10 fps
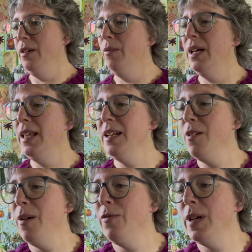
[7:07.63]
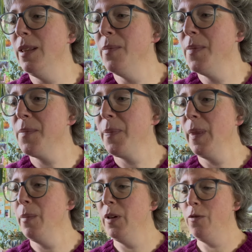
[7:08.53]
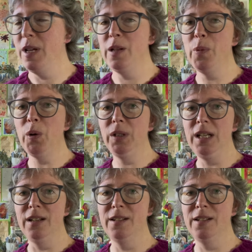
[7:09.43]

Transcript: Well, I didn't quite find them. My friend Pauline